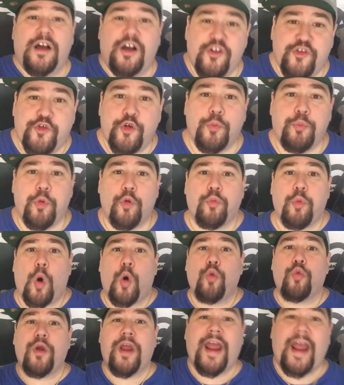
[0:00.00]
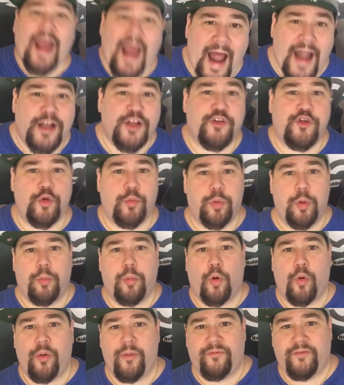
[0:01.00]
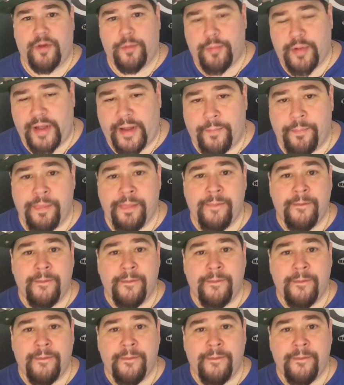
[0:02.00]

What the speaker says: a Super Bowl ring, and a Super Bowl MVP.